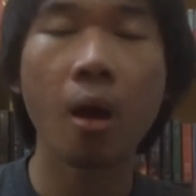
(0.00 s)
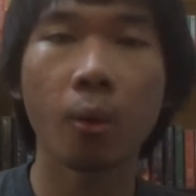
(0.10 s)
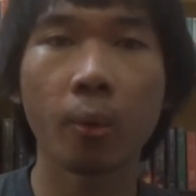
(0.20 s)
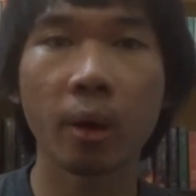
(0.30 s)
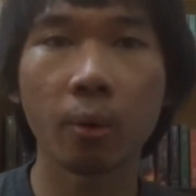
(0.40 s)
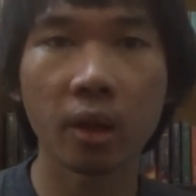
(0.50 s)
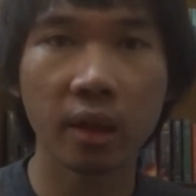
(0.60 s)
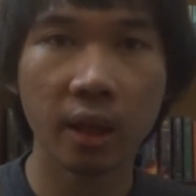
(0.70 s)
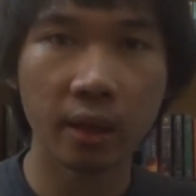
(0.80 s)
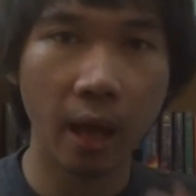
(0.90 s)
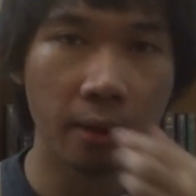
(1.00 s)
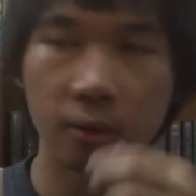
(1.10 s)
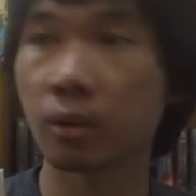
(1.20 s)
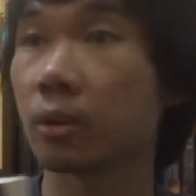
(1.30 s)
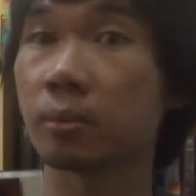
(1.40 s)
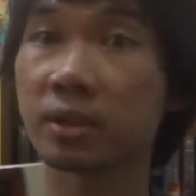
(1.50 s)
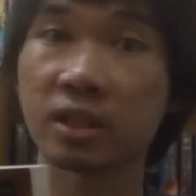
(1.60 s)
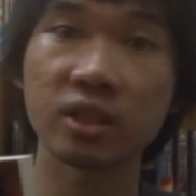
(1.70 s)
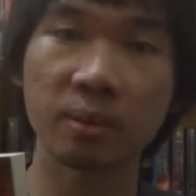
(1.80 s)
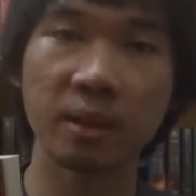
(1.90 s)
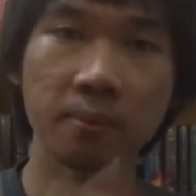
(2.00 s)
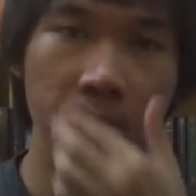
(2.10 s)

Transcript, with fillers: Well, one thing that, excuse me,